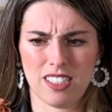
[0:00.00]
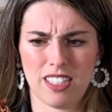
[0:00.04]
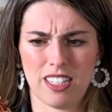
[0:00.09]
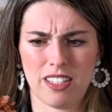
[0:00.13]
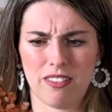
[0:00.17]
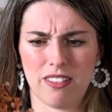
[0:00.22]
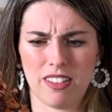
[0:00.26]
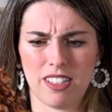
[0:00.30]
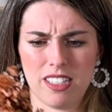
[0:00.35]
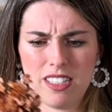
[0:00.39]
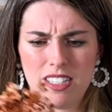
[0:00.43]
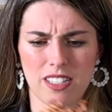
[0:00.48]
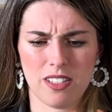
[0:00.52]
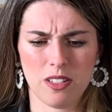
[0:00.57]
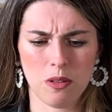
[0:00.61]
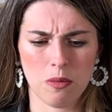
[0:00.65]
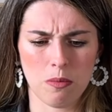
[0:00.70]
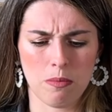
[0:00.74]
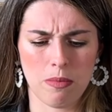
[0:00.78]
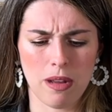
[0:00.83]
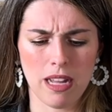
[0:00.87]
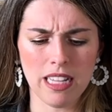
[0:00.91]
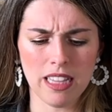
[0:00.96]
like we could still
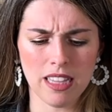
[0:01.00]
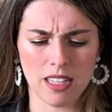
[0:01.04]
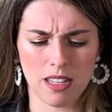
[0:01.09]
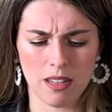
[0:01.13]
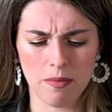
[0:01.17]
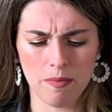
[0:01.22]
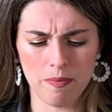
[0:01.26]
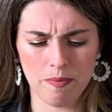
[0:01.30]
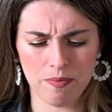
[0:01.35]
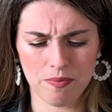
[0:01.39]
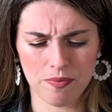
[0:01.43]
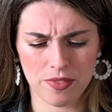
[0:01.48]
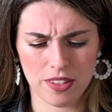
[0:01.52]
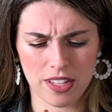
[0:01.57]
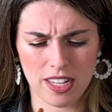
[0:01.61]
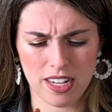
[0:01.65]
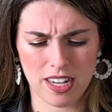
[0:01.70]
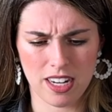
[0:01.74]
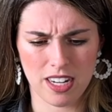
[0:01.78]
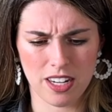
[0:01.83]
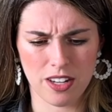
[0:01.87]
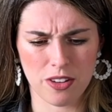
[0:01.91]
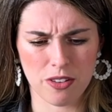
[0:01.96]
bend them in
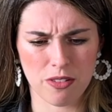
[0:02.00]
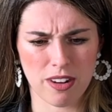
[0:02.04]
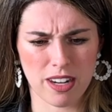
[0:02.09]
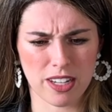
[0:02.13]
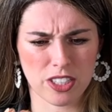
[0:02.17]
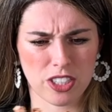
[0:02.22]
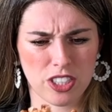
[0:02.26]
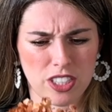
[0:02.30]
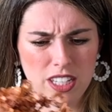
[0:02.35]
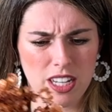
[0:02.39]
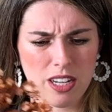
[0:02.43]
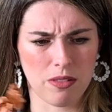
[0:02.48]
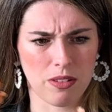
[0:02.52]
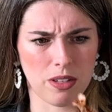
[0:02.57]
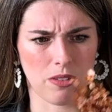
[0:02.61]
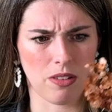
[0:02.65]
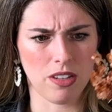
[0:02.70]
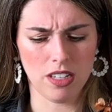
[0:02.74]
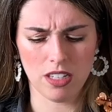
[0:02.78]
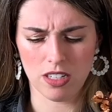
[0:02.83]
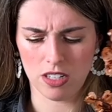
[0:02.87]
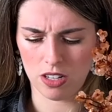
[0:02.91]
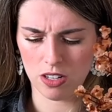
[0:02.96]
any direction that we
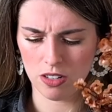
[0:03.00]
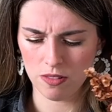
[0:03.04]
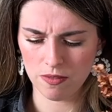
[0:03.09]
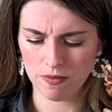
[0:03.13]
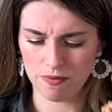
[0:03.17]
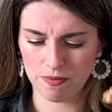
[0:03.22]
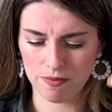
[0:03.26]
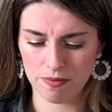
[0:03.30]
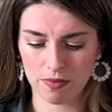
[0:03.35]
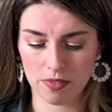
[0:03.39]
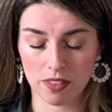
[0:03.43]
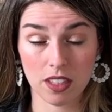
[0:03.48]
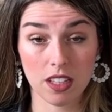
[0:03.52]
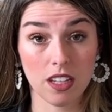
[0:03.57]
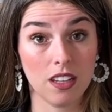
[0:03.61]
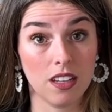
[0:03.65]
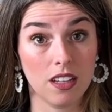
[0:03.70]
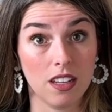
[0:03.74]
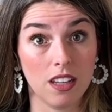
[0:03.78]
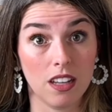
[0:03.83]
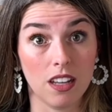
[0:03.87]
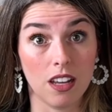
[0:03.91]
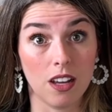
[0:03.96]
want. Oh,
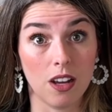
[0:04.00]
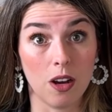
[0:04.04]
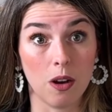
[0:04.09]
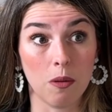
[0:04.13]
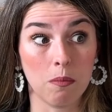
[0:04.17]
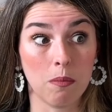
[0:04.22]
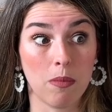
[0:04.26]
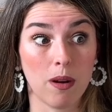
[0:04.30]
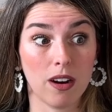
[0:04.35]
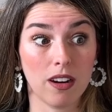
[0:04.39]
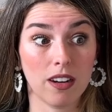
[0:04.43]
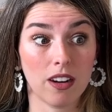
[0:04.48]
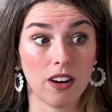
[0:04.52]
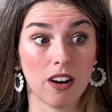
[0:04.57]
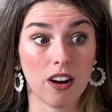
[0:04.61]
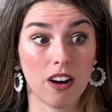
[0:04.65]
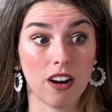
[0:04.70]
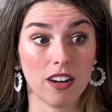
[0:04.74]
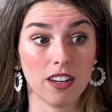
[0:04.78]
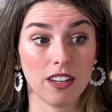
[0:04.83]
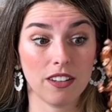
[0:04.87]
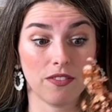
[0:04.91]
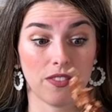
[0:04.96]
part
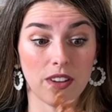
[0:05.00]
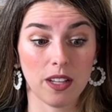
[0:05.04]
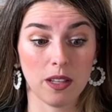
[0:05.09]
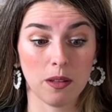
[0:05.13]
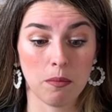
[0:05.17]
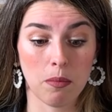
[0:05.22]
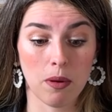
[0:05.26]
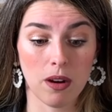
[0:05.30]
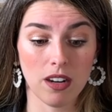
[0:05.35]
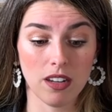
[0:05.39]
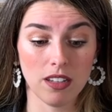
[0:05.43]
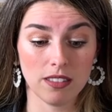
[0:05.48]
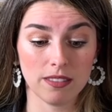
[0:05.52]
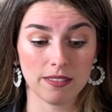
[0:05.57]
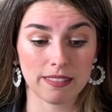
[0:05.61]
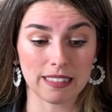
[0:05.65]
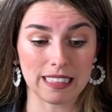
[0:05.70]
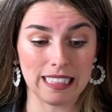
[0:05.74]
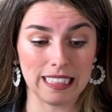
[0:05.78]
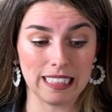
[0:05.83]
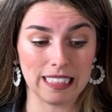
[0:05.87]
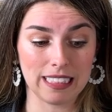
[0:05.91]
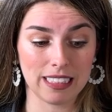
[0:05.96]
already fell apart.
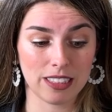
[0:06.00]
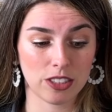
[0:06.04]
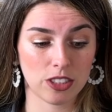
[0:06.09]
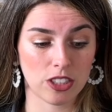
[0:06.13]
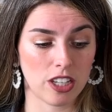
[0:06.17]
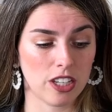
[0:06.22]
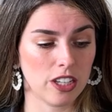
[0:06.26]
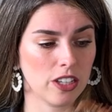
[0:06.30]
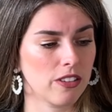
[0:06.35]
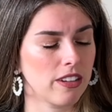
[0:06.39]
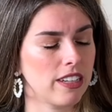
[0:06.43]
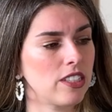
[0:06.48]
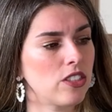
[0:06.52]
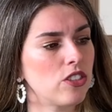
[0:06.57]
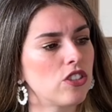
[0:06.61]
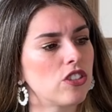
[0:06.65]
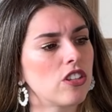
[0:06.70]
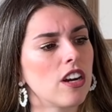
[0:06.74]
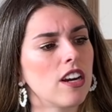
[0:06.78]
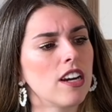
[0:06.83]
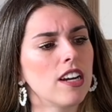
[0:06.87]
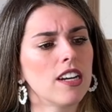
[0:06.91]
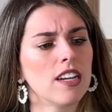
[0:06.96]
It's not a great
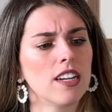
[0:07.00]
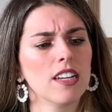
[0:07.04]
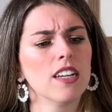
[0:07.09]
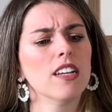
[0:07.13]
start.